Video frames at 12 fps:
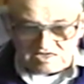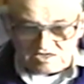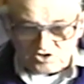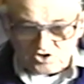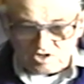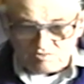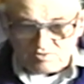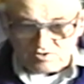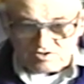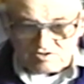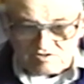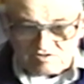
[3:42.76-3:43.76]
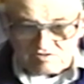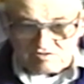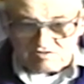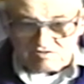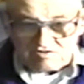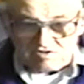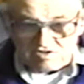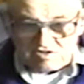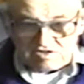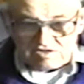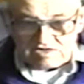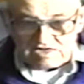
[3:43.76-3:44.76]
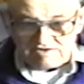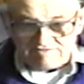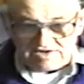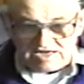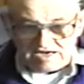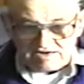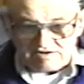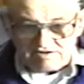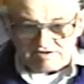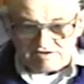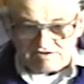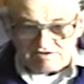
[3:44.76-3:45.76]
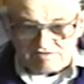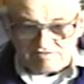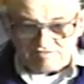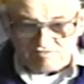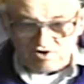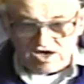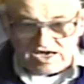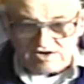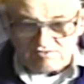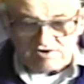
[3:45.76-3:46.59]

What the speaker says: his ship, leaving out Rhine